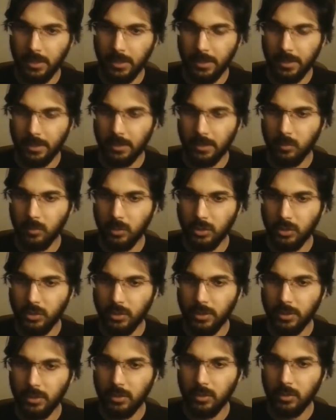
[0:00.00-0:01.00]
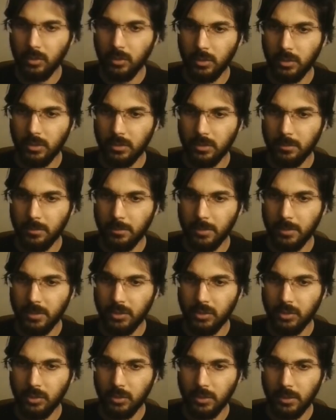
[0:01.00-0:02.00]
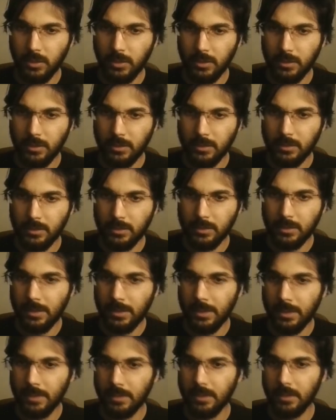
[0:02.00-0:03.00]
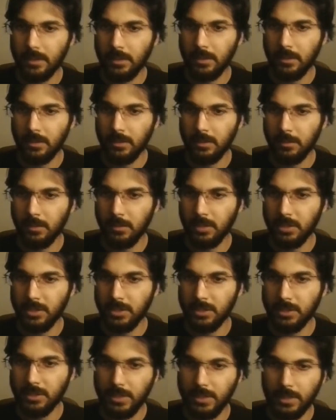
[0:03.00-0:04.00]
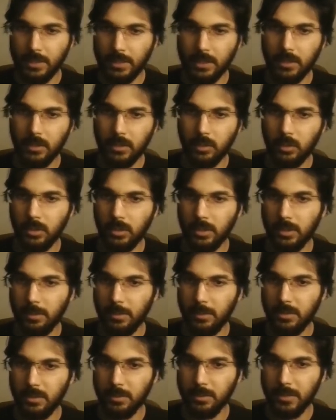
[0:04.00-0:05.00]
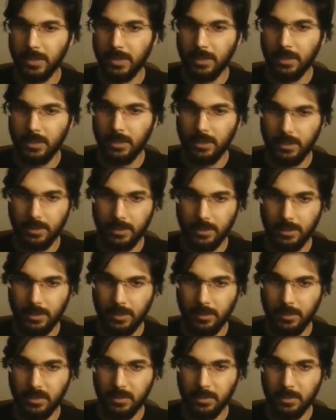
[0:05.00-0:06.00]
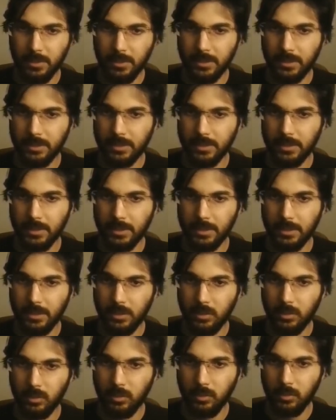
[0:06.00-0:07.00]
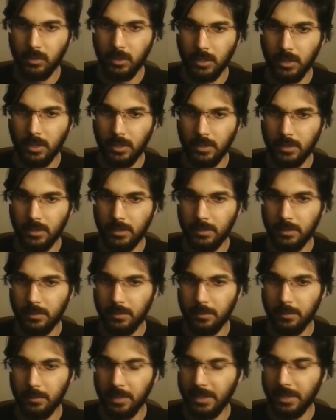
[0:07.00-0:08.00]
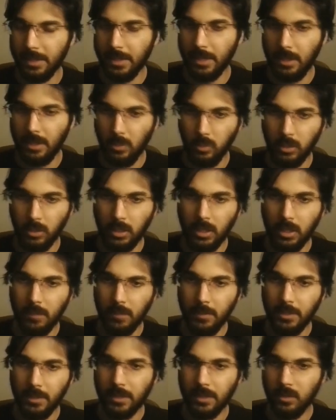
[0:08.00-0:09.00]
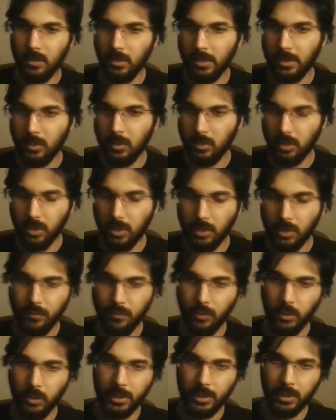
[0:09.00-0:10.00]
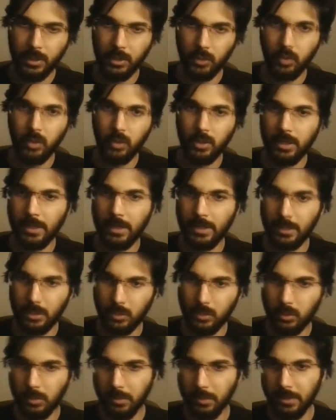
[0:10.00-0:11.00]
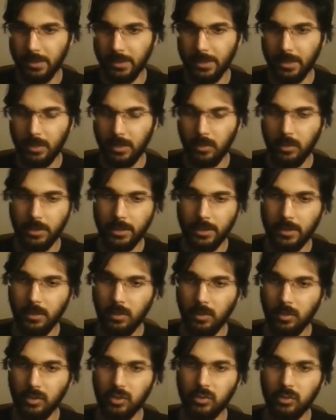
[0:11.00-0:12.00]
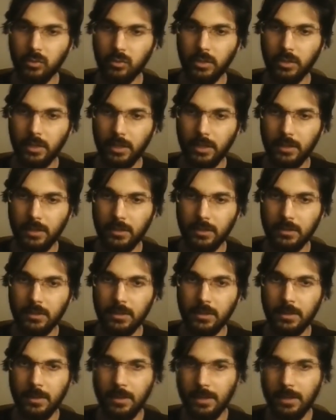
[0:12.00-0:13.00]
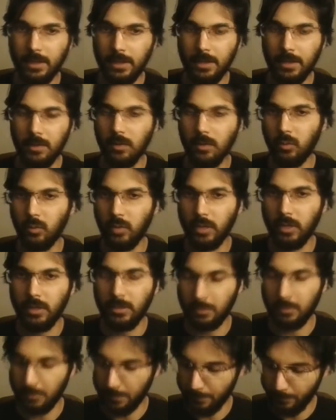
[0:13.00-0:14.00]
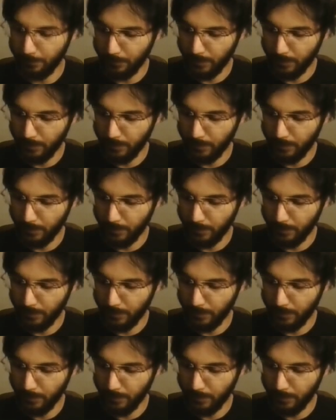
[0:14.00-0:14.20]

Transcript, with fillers: And what you need to do is make sure that this is connected. The merge is connected to the image plane, and then image plane is connected to the media out. But in, in order for it to connect to the media out, it also needs a render.